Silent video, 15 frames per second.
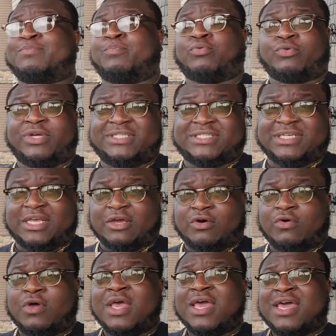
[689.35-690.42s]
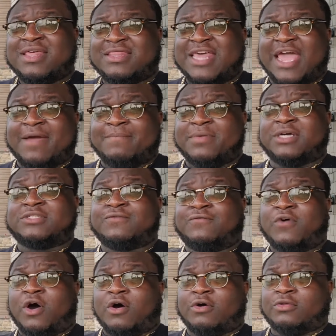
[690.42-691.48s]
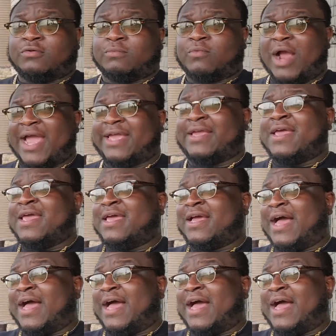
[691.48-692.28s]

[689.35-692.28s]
pre-sale that much volume, right?